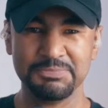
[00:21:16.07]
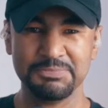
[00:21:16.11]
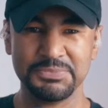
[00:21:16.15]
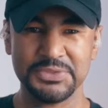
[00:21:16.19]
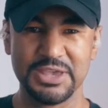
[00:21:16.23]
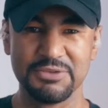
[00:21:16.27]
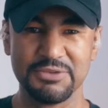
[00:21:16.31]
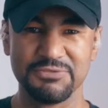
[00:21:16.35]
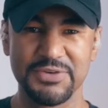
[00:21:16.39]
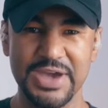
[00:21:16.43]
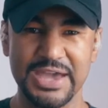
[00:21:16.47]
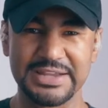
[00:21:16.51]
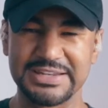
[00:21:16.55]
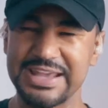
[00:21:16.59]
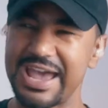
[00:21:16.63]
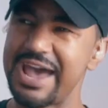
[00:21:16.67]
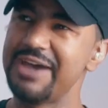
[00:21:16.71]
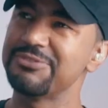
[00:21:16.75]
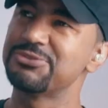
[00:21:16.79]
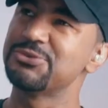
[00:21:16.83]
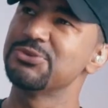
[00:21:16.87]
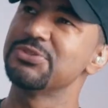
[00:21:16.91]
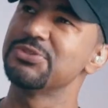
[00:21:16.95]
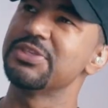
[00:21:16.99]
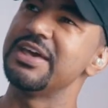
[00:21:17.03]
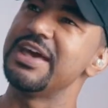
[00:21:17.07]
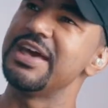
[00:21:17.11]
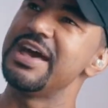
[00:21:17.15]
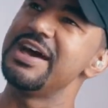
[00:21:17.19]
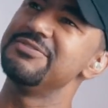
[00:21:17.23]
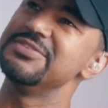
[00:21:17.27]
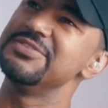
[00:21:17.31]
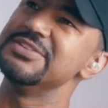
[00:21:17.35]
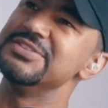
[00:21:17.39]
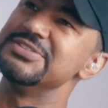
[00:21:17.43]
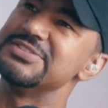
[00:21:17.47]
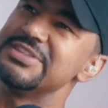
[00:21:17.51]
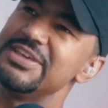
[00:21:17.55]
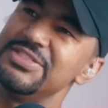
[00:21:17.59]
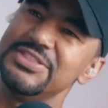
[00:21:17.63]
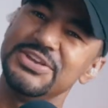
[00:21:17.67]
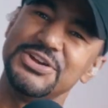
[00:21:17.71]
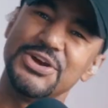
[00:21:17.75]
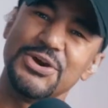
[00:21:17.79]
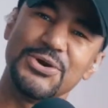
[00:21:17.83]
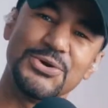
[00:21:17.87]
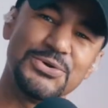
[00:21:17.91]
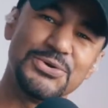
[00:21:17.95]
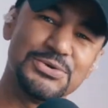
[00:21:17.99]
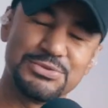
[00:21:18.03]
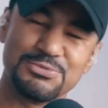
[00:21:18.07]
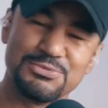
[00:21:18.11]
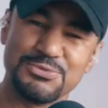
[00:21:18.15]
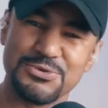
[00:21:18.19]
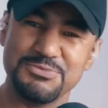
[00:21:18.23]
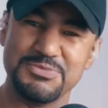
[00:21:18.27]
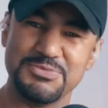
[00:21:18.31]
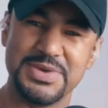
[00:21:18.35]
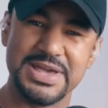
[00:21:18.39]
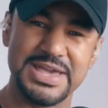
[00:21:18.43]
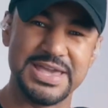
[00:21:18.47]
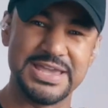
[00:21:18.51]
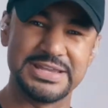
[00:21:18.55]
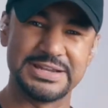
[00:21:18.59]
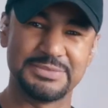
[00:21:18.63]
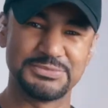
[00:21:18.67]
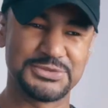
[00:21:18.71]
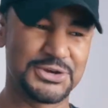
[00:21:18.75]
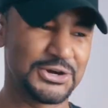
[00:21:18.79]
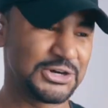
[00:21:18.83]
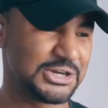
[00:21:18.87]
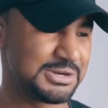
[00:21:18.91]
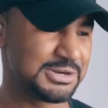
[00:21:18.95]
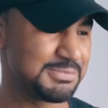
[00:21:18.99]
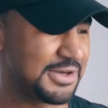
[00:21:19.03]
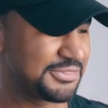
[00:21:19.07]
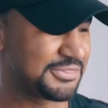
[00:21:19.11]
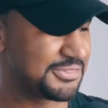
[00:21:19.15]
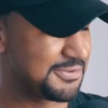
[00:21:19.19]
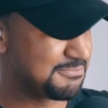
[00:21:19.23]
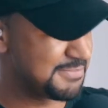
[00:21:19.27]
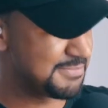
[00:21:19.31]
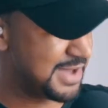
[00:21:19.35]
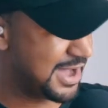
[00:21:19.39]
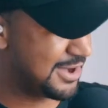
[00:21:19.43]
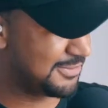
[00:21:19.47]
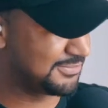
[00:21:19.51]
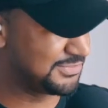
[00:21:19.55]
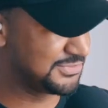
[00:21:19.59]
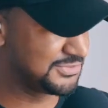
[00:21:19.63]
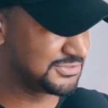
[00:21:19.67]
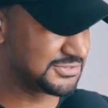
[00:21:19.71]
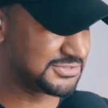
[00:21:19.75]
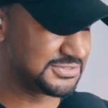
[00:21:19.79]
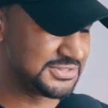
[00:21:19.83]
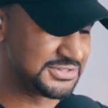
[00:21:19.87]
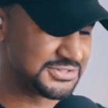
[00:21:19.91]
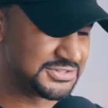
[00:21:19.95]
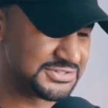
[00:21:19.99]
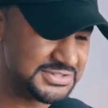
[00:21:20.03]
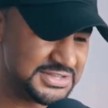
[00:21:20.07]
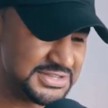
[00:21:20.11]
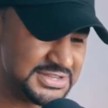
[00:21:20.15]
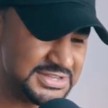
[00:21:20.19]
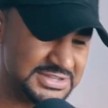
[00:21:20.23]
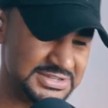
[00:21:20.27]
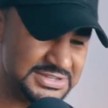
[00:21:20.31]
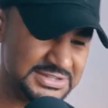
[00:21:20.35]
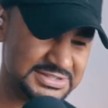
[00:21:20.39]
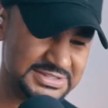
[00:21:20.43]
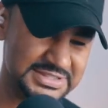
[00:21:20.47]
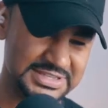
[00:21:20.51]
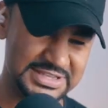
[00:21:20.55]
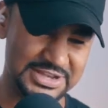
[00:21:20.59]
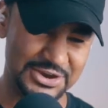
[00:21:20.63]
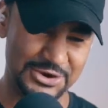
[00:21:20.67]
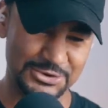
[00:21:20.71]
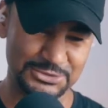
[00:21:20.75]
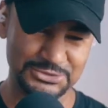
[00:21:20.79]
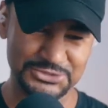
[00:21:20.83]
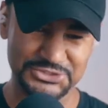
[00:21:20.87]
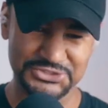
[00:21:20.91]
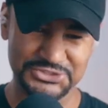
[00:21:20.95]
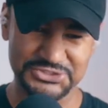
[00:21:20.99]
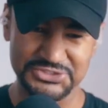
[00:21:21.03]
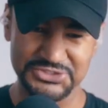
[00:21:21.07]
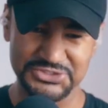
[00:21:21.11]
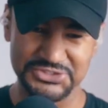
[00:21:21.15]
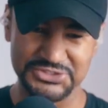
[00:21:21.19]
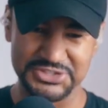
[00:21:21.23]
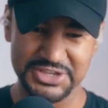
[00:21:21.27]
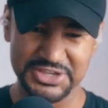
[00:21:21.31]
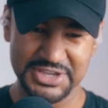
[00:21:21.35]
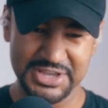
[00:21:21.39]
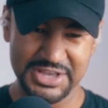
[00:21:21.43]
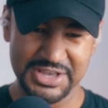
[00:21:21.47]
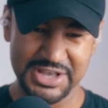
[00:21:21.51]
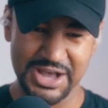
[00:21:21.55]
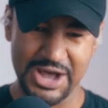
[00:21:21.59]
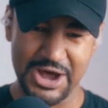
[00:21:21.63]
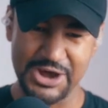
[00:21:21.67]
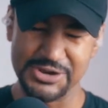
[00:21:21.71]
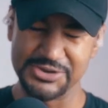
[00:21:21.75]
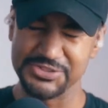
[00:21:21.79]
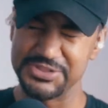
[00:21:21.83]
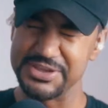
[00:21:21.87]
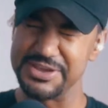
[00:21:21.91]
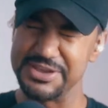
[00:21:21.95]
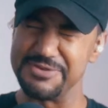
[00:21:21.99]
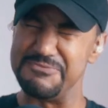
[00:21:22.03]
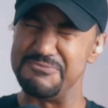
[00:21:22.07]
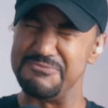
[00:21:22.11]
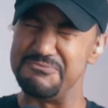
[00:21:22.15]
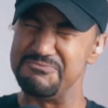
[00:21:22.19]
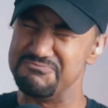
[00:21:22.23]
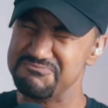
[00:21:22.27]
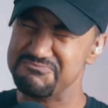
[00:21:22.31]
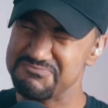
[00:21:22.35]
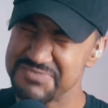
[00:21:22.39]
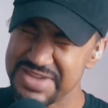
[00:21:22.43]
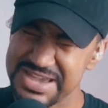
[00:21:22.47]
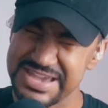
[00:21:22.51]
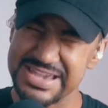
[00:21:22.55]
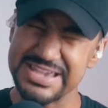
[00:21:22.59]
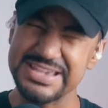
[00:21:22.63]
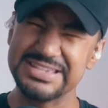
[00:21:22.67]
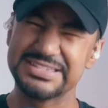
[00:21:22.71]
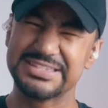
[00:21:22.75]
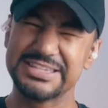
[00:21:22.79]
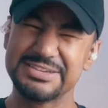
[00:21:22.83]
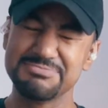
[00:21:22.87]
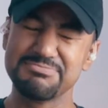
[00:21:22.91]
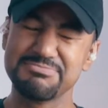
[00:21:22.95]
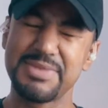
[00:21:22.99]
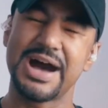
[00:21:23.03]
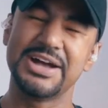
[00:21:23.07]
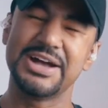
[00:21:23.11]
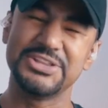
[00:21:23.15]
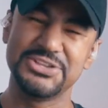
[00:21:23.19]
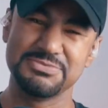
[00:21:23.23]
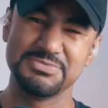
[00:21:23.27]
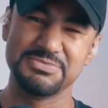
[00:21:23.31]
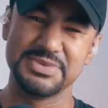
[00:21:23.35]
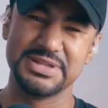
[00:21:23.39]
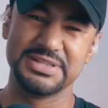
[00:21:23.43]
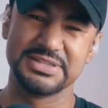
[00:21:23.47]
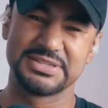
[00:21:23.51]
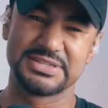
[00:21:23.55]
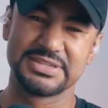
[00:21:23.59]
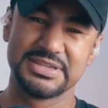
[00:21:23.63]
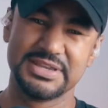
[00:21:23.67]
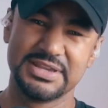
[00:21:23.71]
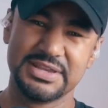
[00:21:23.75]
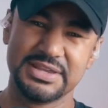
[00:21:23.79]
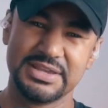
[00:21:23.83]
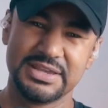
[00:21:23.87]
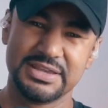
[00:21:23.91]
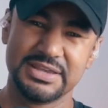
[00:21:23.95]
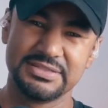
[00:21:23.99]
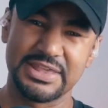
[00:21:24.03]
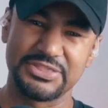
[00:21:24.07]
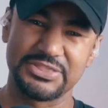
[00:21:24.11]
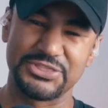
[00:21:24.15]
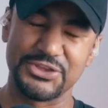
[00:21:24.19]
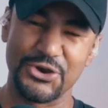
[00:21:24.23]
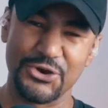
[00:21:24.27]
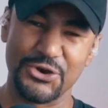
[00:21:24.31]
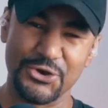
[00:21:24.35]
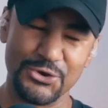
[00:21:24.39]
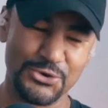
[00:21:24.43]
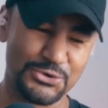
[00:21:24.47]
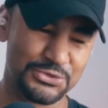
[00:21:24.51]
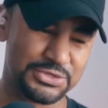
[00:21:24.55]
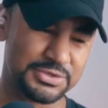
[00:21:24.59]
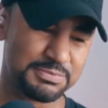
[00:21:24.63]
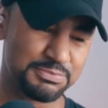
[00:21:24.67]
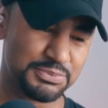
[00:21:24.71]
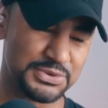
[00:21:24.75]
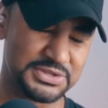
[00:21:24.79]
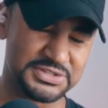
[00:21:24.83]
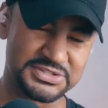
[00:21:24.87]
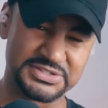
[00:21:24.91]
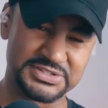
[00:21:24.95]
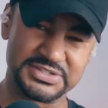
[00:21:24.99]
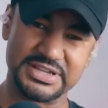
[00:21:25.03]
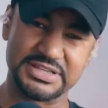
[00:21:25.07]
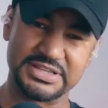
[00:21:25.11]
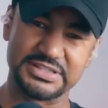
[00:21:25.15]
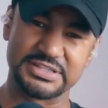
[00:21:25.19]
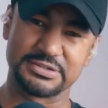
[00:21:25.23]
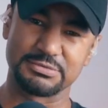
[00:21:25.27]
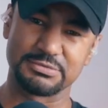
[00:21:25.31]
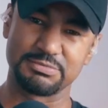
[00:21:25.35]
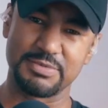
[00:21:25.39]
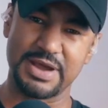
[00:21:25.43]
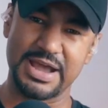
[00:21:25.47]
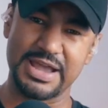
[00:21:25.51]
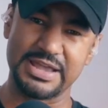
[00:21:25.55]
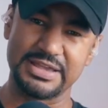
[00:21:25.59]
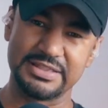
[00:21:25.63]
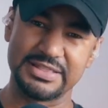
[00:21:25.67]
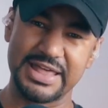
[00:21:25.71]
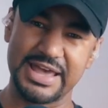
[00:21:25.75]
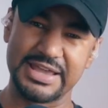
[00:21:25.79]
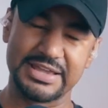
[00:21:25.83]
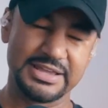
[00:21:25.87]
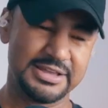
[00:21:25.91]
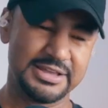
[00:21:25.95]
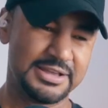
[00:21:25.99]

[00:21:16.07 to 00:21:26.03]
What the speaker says: In fact, after the heavens and the earth were made, I'm talking about the mountains, the seas, the oceans, all the amazing monuments that the earth presents, right? Like